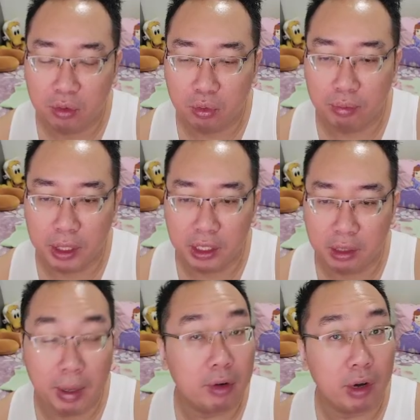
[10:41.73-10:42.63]
would be
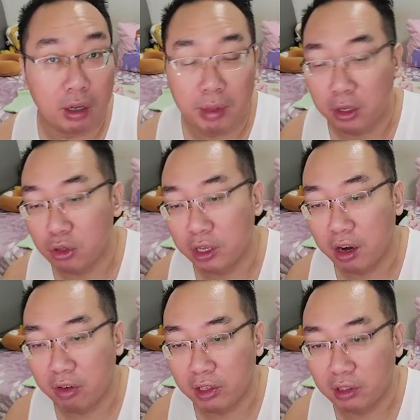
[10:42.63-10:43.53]
the better recommendation at
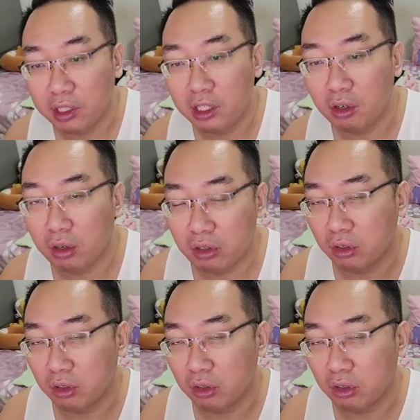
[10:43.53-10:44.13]
$130